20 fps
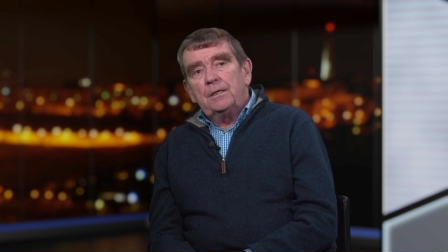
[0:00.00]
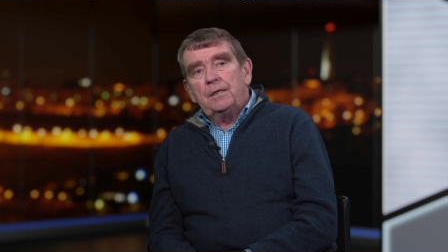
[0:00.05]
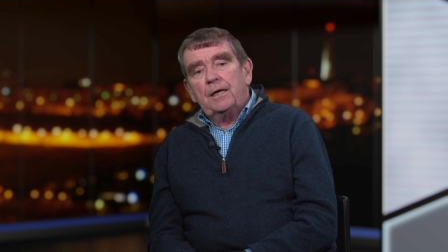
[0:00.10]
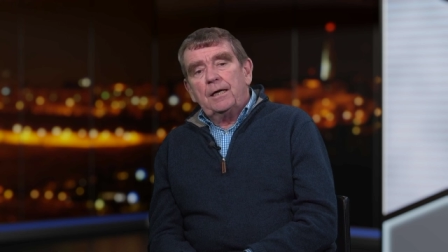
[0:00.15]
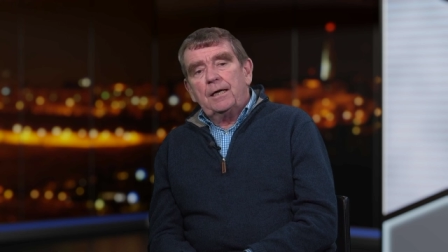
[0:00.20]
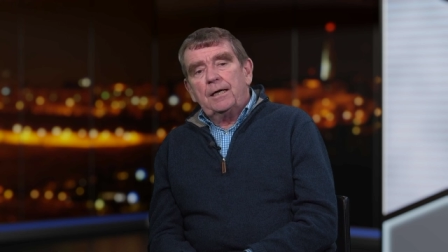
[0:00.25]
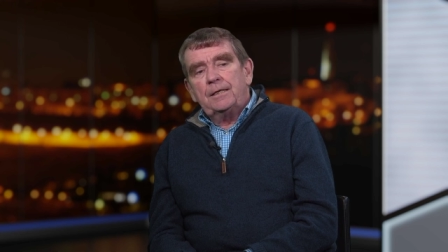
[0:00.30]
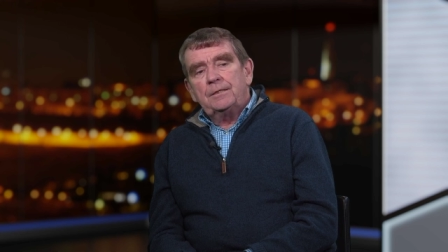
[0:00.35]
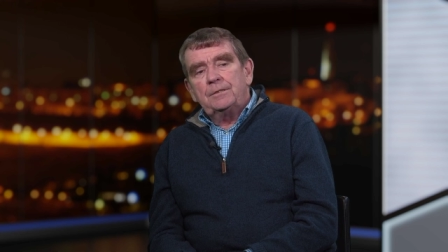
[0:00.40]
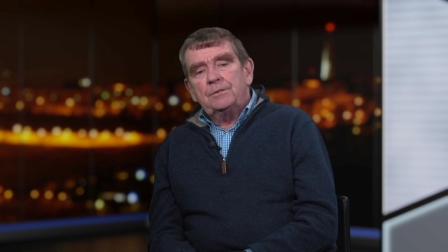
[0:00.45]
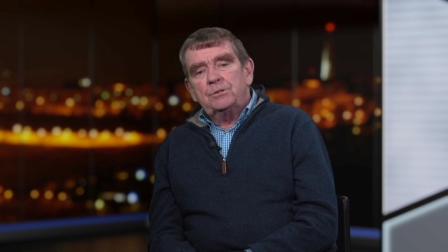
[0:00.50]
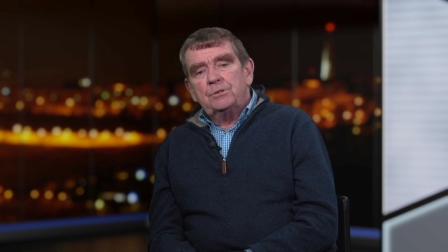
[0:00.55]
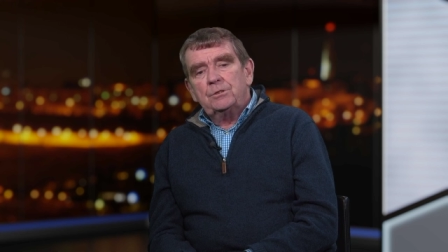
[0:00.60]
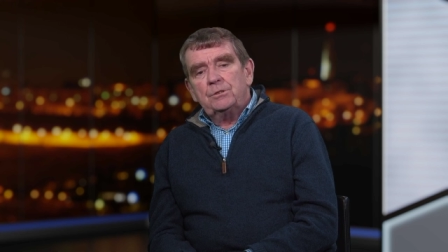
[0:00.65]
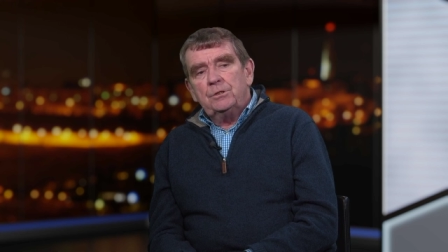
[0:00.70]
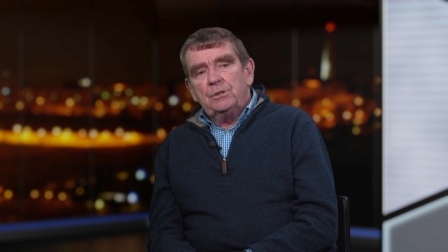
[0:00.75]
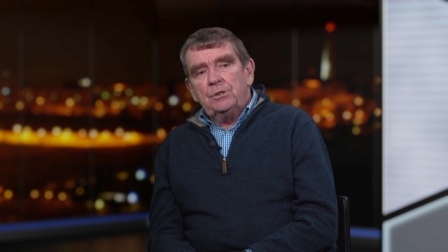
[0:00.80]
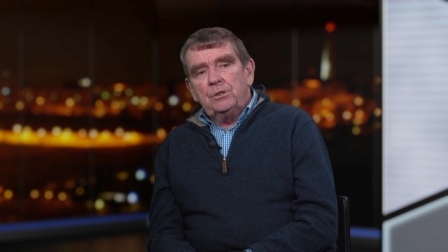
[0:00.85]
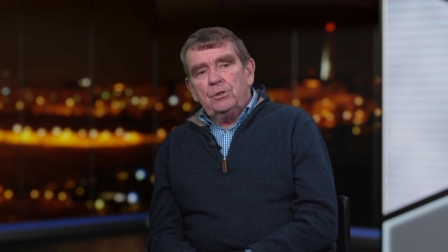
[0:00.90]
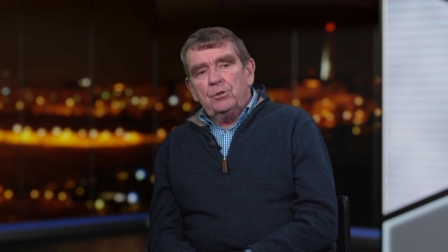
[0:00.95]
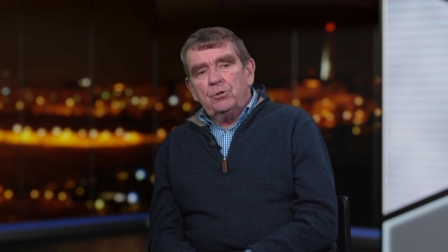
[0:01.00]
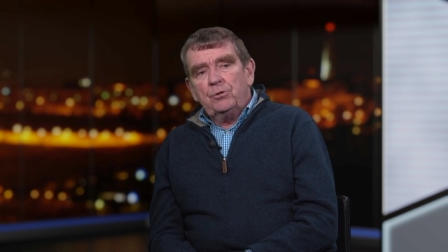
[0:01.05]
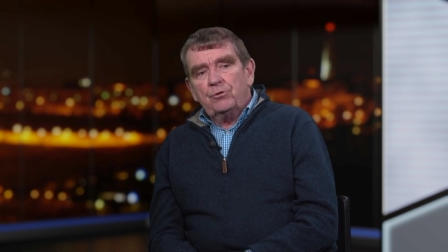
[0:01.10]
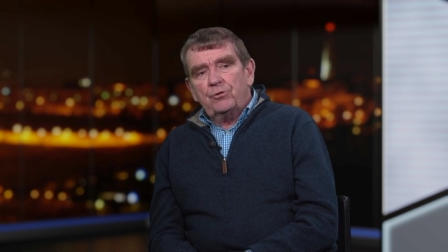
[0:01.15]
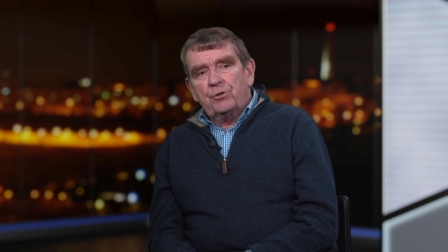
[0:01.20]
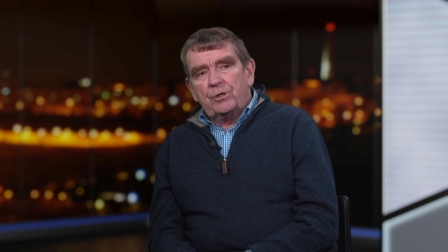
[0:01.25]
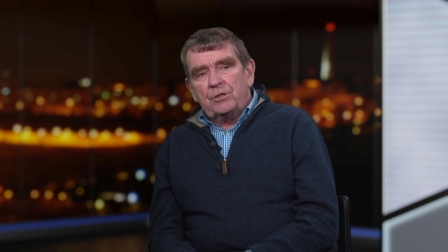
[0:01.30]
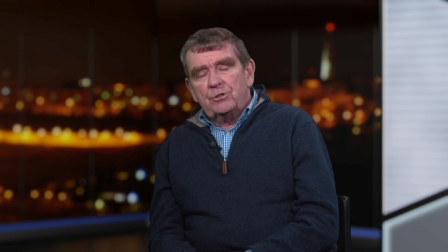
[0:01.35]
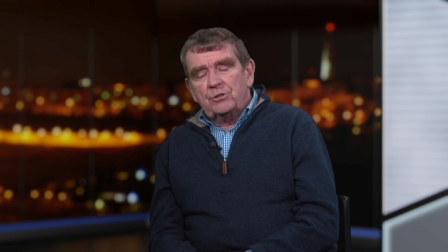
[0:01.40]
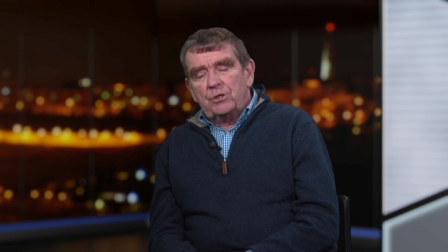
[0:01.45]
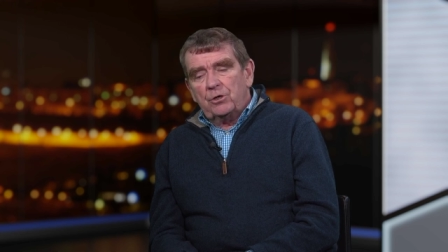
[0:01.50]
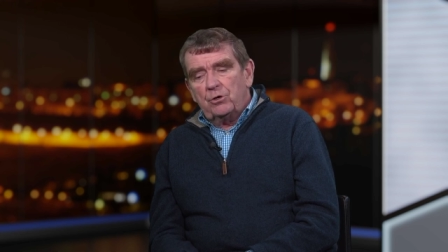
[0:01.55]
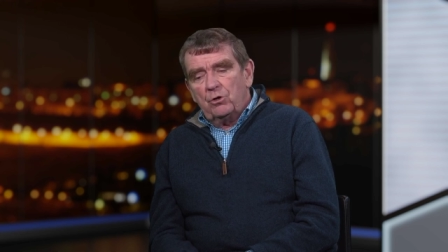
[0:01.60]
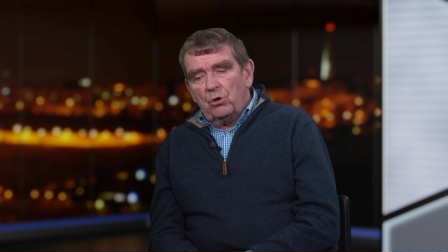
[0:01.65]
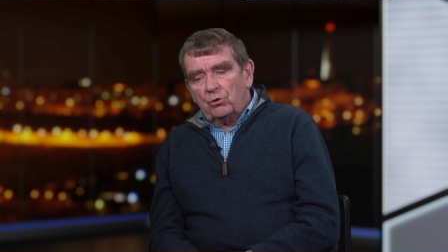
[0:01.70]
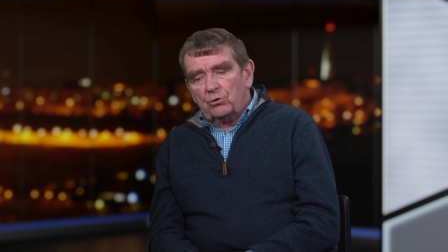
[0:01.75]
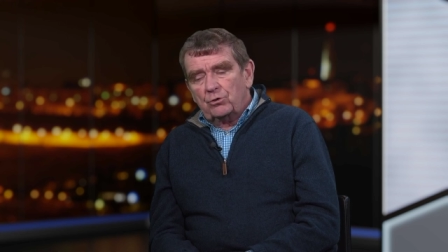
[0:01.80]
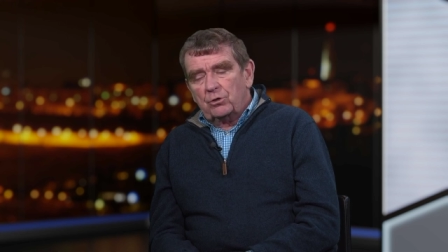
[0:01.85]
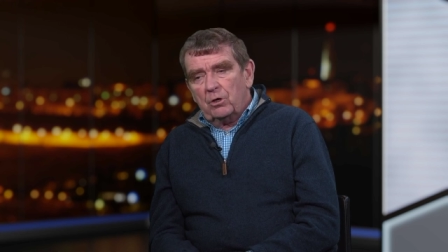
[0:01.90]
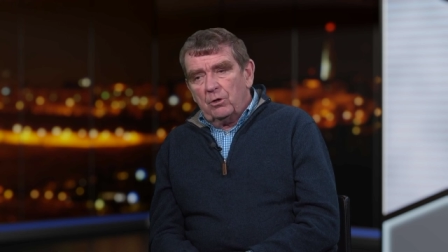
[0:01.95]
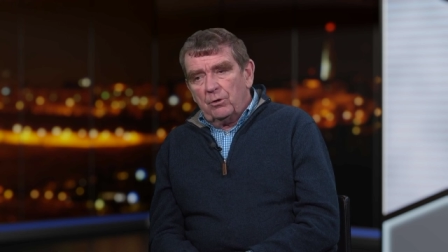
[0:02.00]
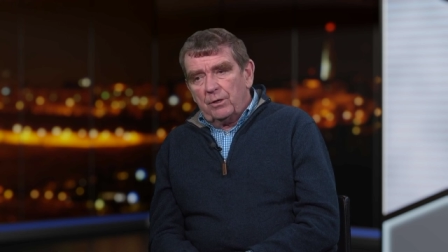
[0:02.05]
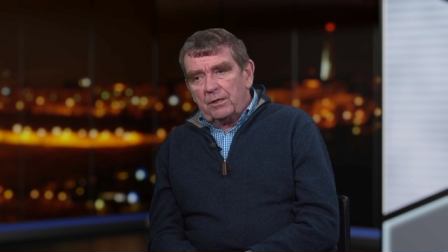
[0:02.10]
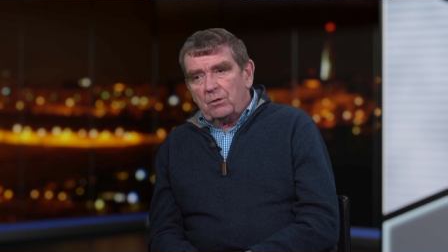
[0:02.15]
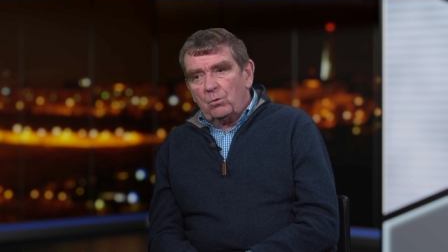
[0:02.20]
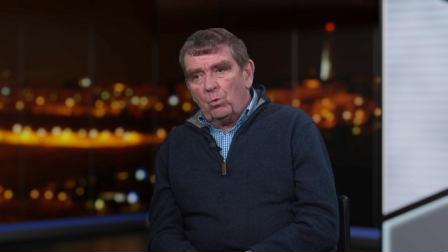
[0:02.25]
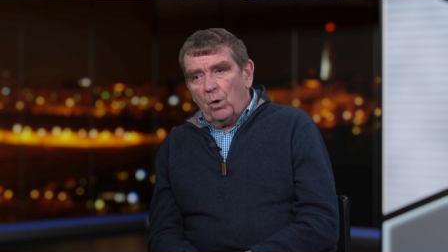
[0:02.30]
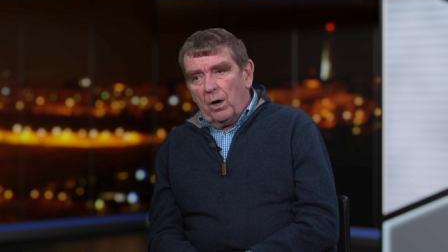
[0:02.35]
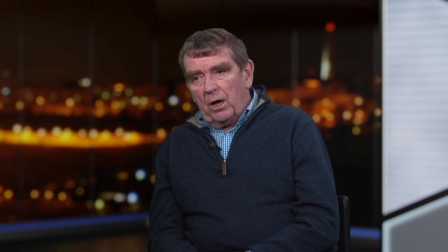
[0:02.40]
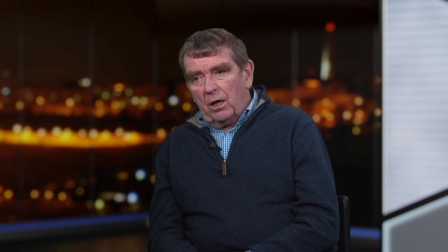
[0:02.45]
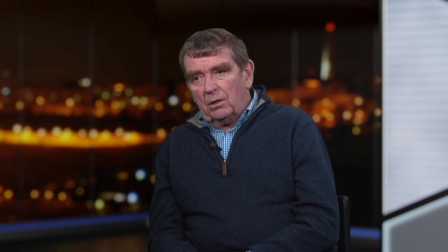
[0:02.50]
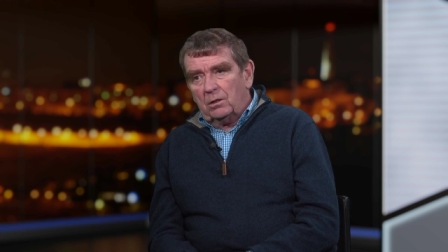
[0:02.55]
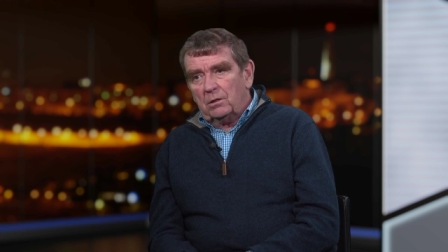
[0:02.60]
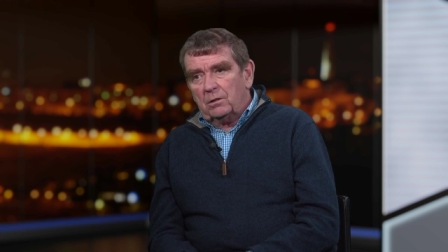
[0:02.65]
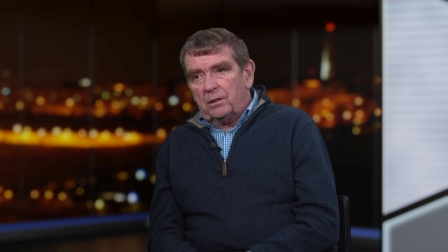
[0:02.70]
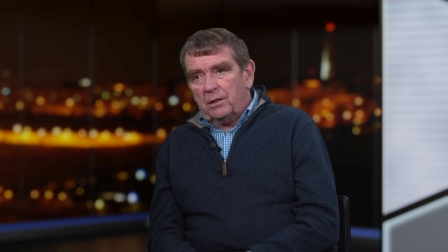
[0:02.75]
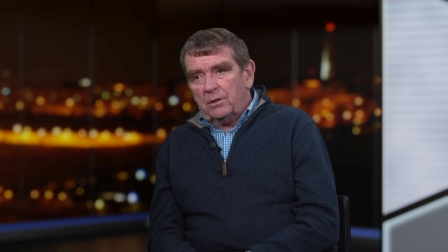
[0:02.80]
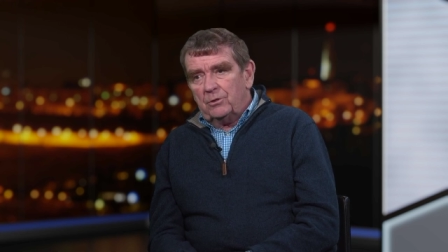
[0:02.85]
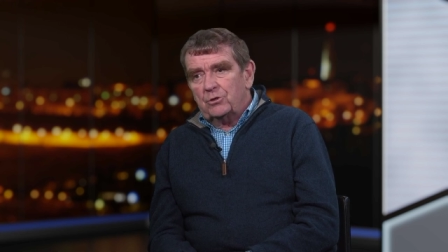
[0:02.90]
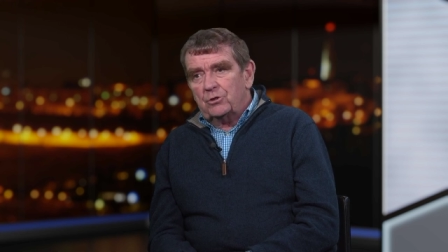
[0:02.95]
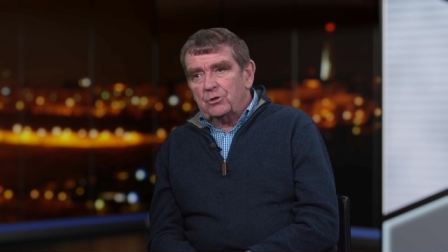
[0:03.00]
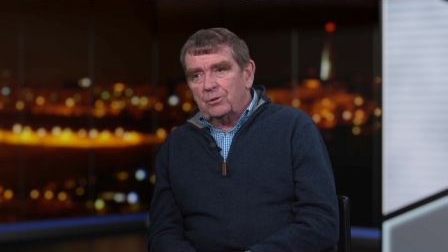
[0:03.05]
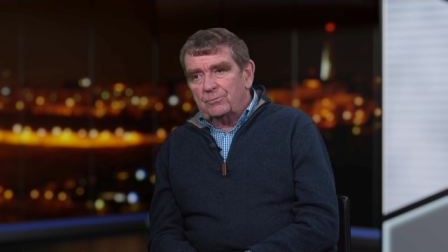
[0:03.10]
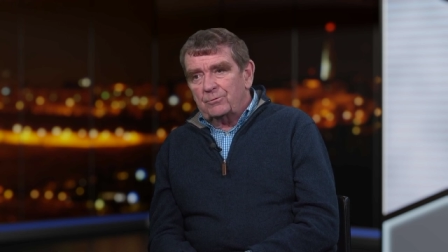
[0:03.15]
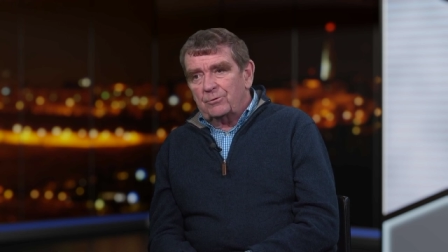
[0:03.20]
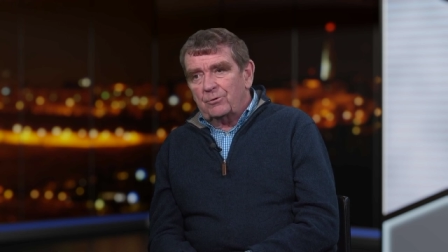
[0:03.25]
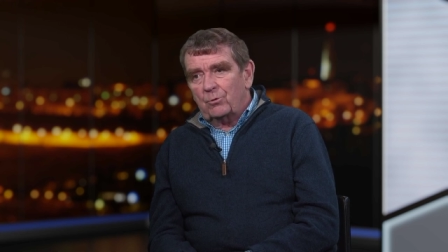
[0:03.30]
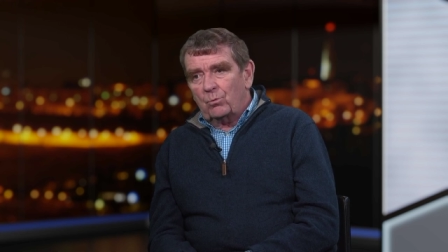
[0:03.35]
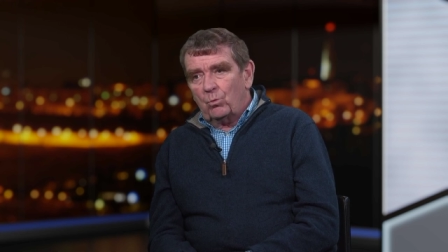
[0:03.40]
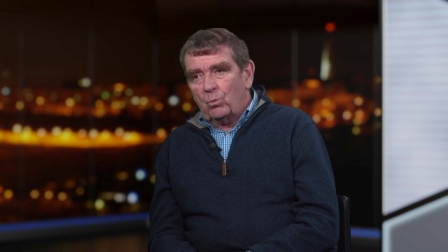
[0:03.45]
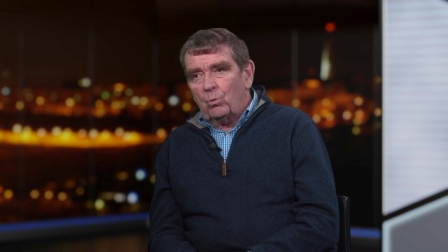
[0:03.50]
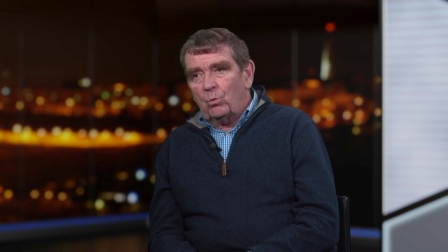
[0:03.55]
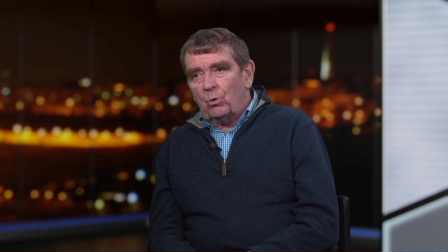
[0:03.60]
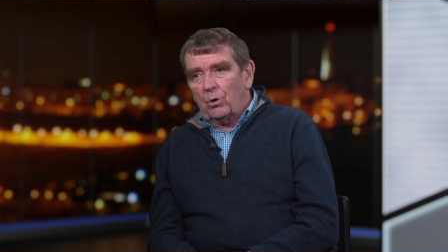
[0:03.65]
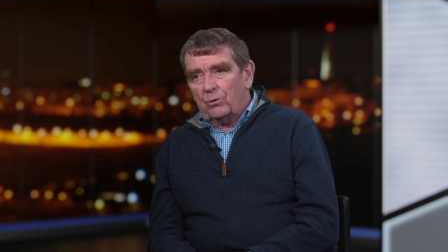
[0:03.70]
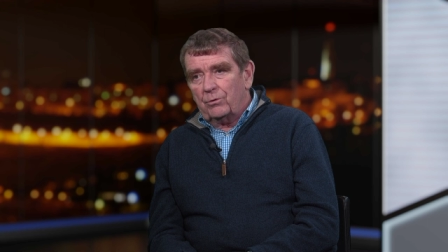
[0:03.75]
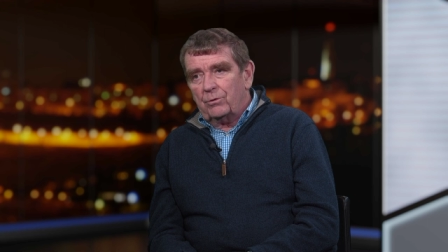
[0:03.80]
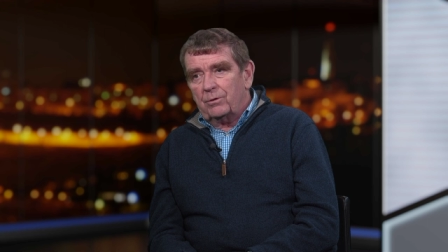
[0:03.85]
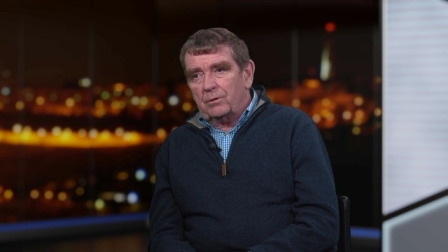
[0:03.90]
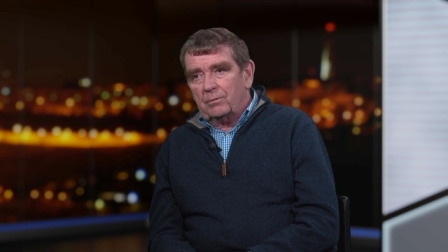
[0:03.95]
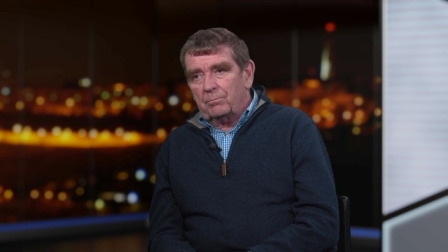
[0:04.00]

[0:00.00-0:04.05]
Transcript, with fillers: And things are not going well in terms of the, what